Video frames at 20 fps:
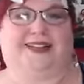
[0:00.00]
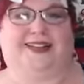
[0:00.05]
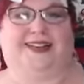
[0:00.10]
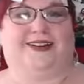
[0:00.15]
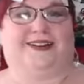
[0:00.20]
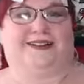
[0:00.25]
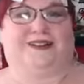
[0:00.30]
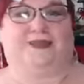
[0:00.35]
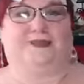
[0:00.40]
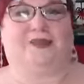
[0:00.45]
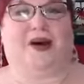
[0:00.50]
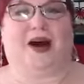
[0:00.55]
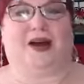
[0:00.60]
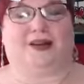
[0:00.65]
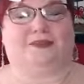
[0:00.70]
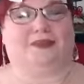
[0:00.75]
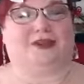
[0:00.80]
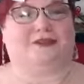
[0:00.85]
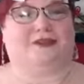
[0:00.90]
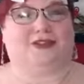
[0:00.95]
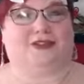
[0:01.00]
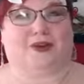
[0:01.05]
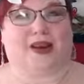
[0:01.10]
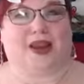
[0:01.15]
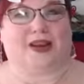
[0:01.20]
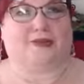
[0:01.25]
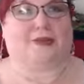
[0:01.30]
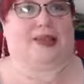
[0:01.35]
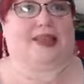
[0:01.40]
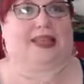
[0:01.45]
you know, the bottom of it,
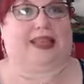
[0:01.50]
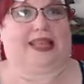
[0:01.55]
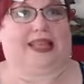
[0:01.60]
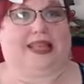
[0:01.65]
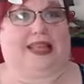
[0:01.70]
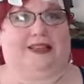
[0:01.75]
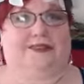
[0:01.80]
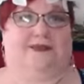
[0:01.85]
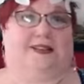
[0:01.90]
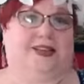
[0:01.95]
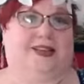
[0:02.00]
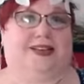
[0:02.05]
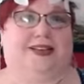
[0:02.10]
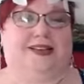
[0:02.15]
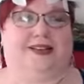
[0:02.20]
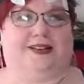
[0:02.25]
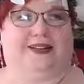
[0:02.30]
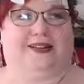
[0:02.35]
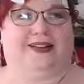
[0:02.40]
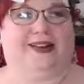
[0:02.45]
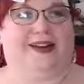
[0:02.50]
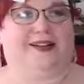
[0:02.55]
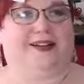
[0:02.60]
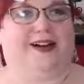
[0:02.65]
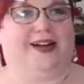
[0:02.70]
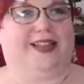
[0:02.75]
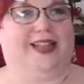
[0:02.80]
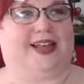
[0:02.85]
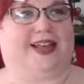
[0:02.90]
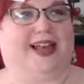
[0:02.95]
trying to make it even and, you know,
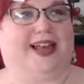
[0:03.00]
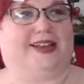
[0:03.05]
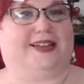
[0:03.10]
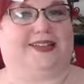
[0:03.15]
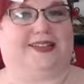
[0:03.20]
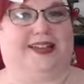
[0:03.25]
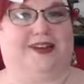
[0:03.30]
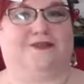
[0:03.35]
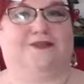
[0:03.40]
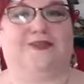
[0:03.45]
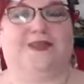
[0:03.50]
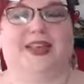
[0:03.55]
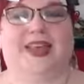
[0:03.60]
all that kind of stuff.